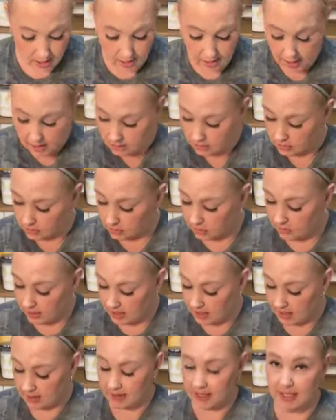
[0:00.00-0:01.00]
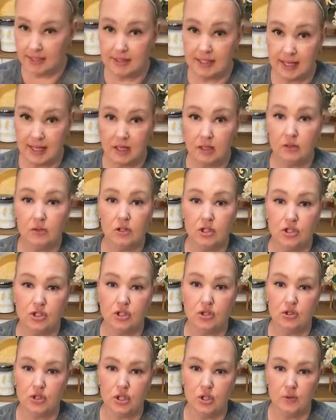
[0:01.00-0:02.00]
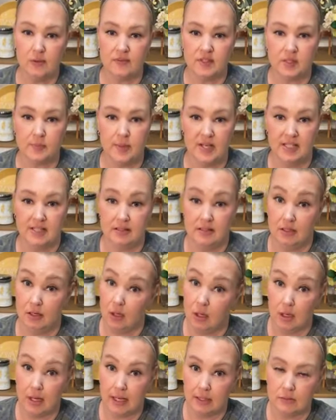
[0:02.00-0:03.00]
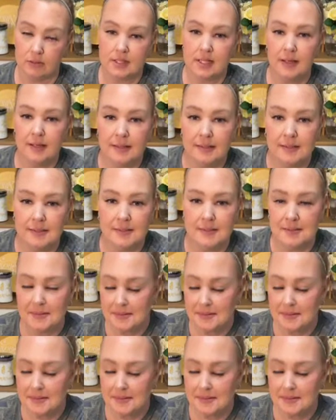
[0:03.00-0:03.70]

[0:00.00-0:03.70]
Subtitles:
not glue anything down until you have spaced it all out.